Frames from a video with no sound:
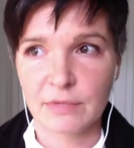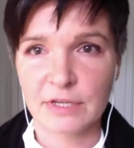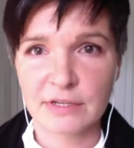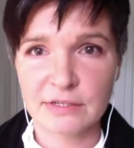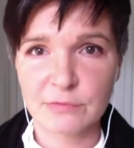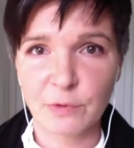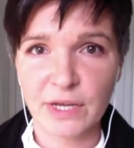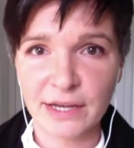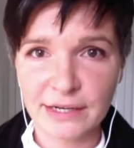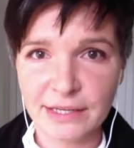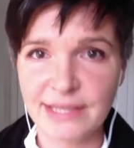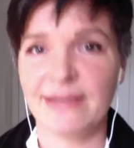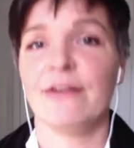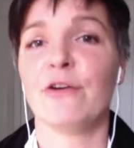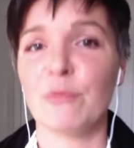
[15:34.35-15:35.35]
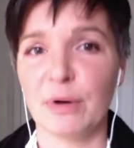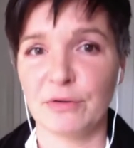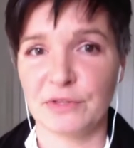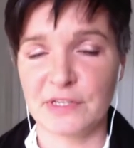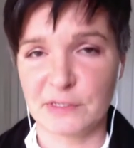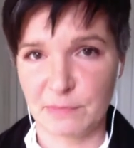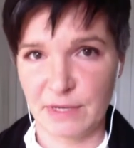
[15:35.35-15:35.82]
here's some
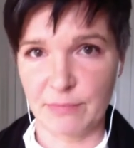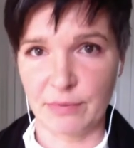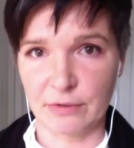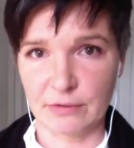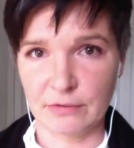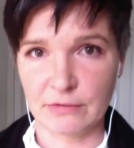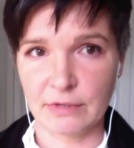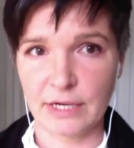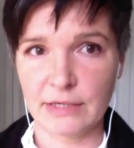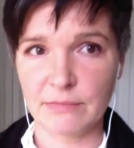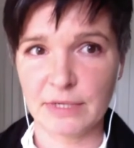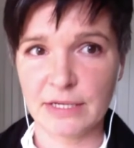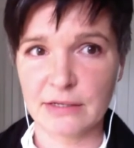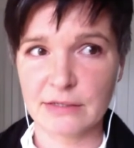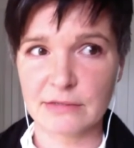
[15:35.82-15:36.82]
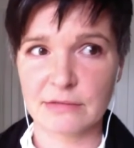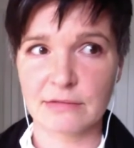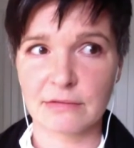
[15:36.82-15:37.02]
solid questions uh,